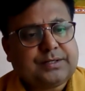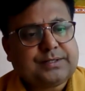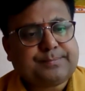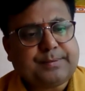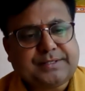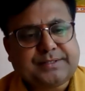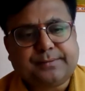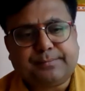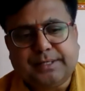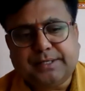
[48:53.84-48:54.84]

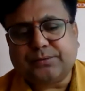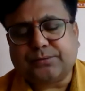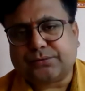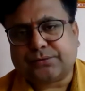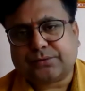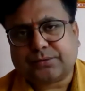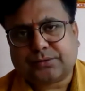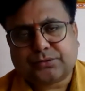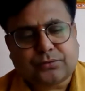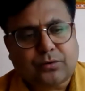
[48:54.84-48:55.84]
Spencer believes
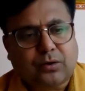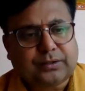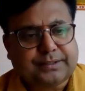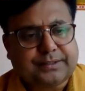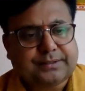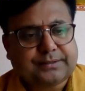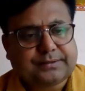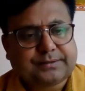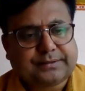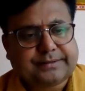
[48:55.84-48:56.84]
strongly
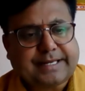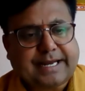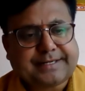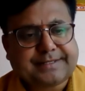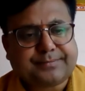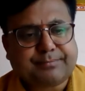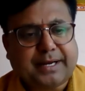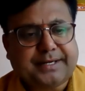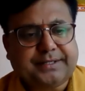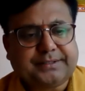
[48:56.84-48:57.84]
that
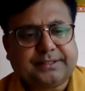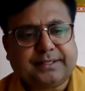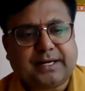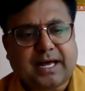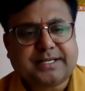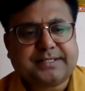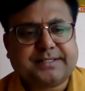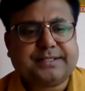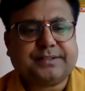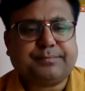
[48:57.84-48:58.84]
by
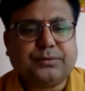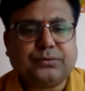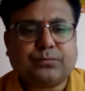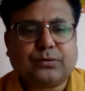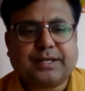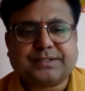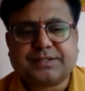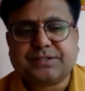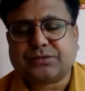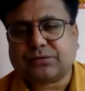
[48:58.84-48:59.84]
eternalizing the beautiful
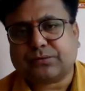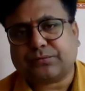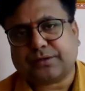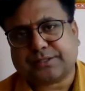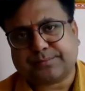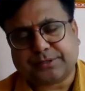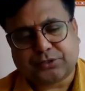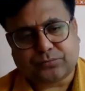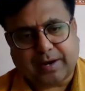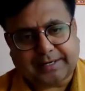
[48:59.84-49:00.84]
essence of her
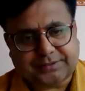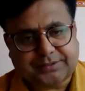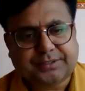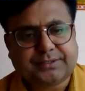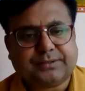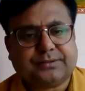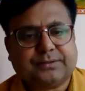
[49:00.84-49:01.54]
spirituality,